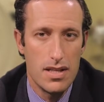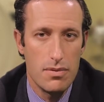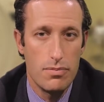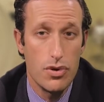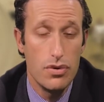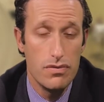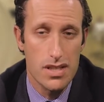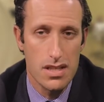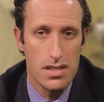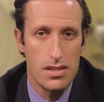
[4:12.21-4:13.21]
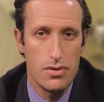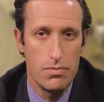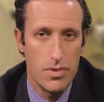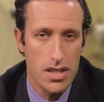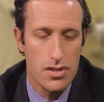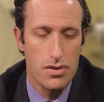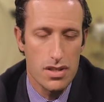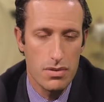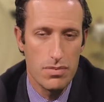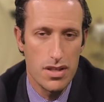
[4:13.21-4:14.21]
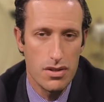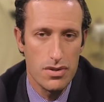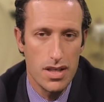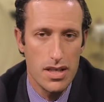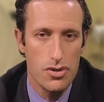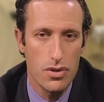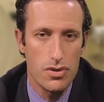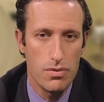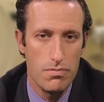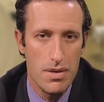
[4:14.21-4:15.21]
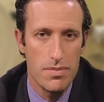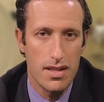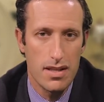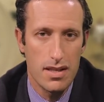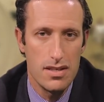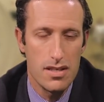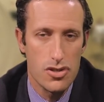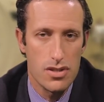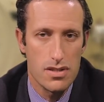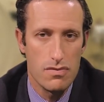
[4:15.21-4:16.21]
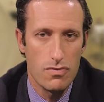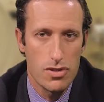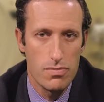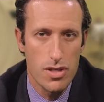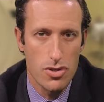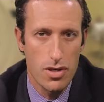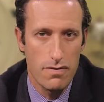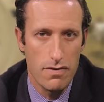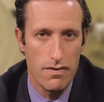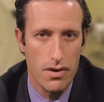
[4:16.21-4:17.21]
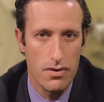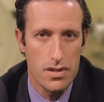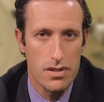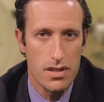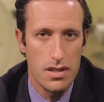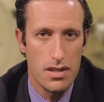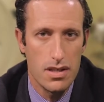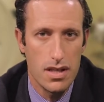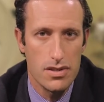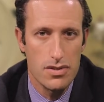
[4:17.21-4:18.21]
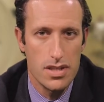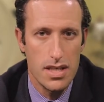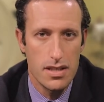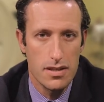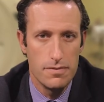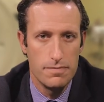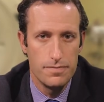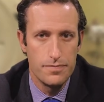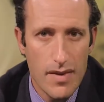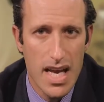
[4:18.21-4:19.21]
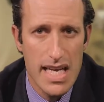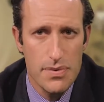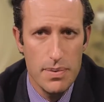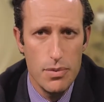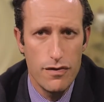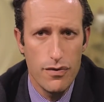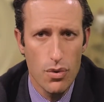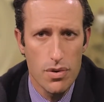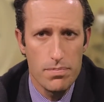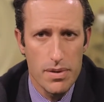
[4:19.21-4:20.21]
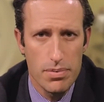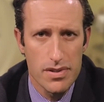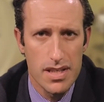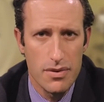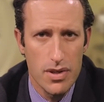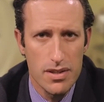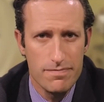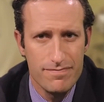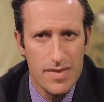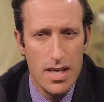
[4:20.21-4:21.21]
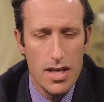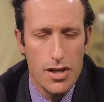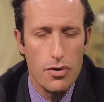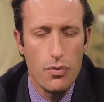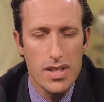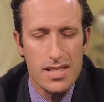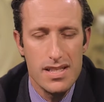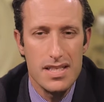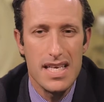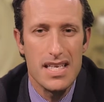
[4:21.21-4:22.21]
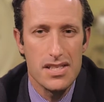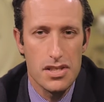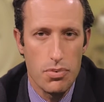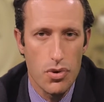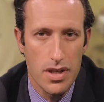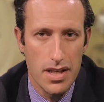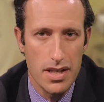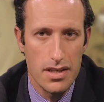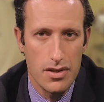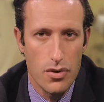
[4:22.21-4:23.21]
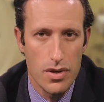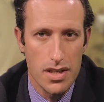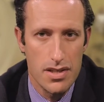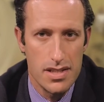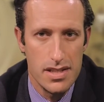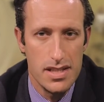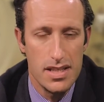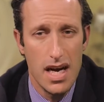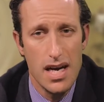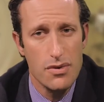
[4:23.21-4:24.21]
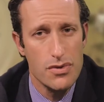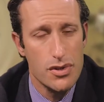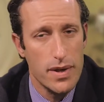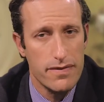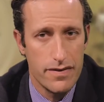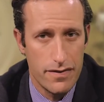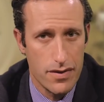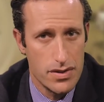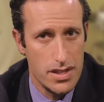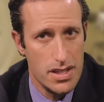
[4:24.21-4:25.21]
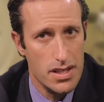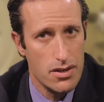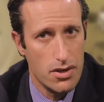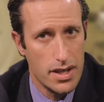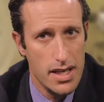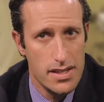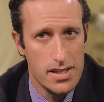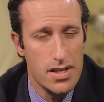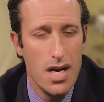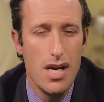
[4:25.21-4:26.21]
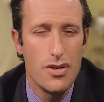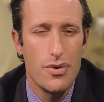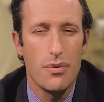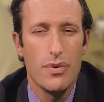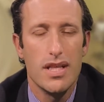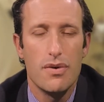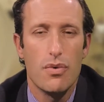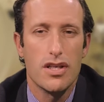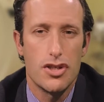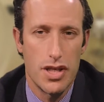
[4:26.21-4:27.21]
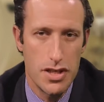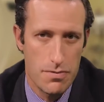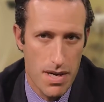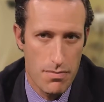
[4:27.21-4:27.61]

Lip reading: it behooves us to administer sublingual nitro to mimic the conditions in which measured FFR is undertaken. As we move forward, people say, well, you know, what's the data supporting it in coronary CT? I don't do FFRCT in all cases. Do I really want to change my